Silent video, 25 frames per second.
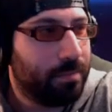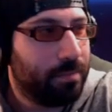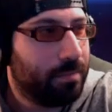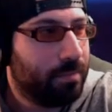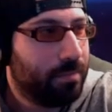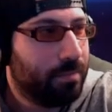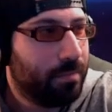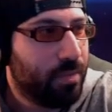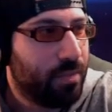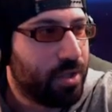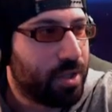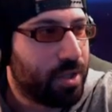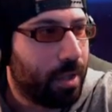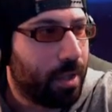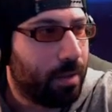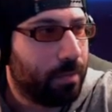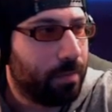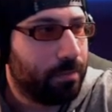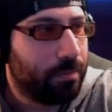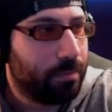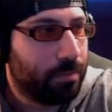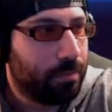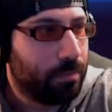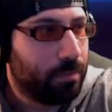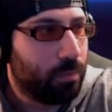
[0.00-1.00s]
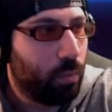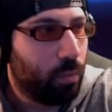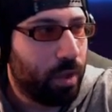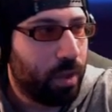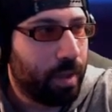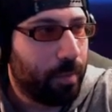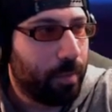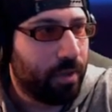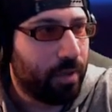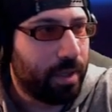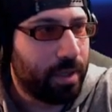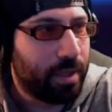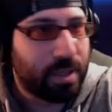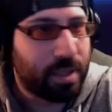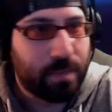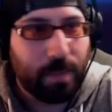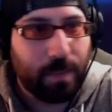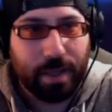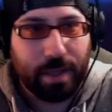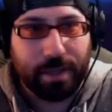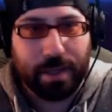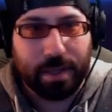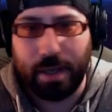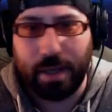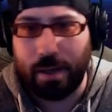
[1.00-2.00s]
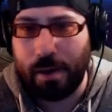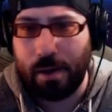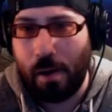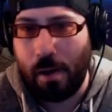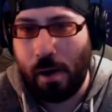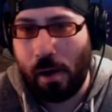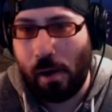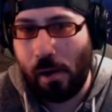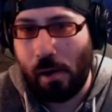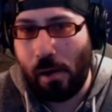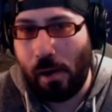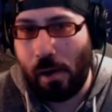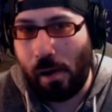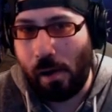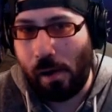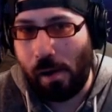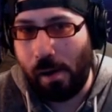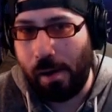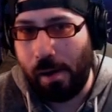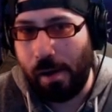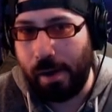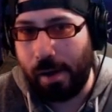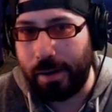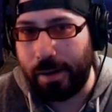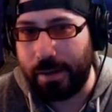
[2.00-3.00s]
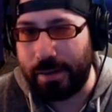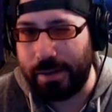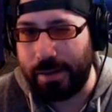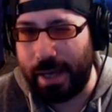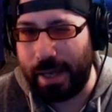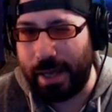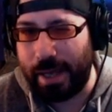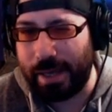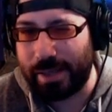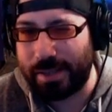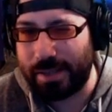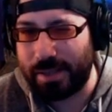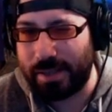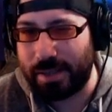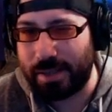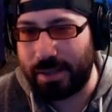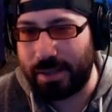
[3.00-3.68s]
so we're in a pretty good spot there. Next,